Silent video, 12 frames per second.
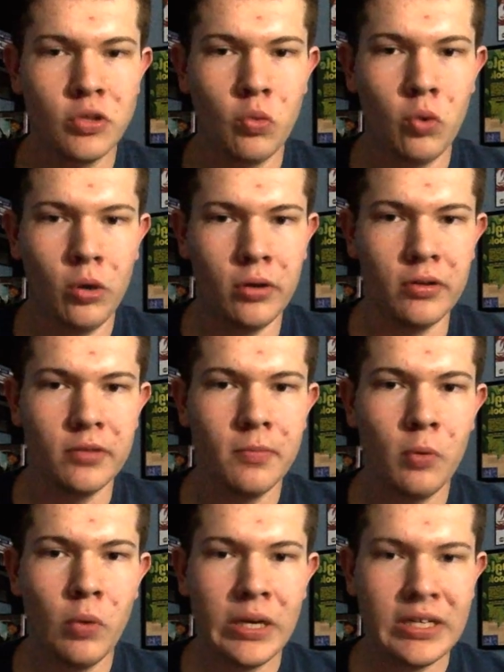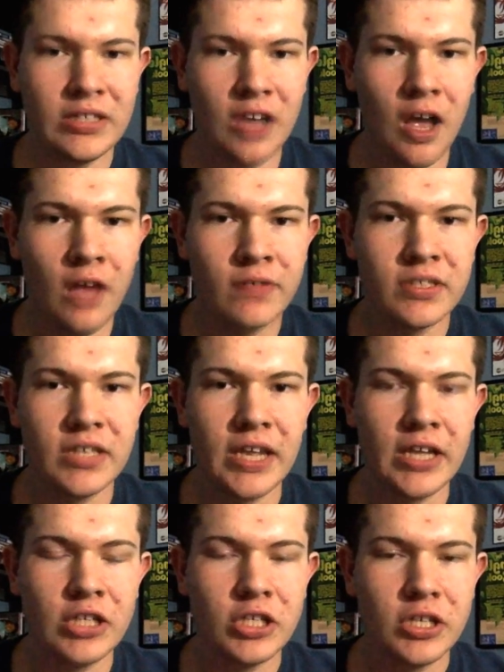world. But when he's off
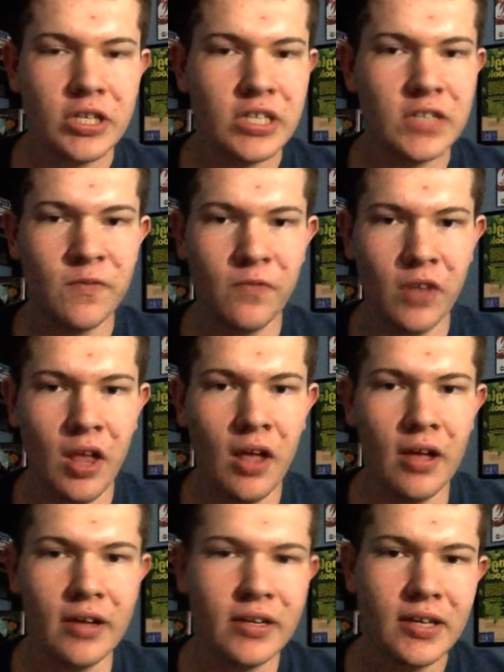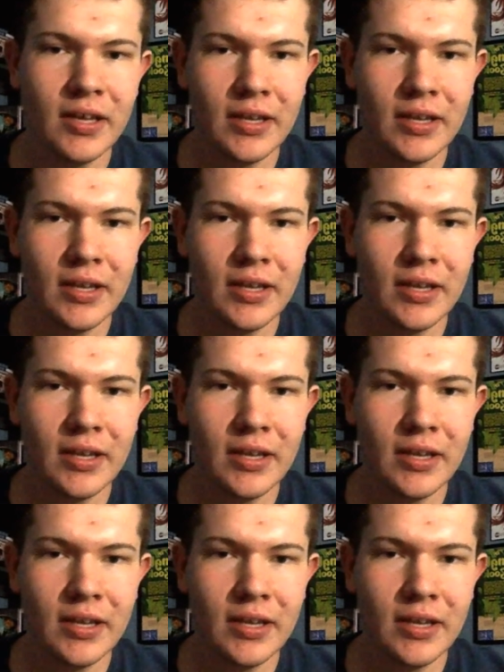stage, he's flawed.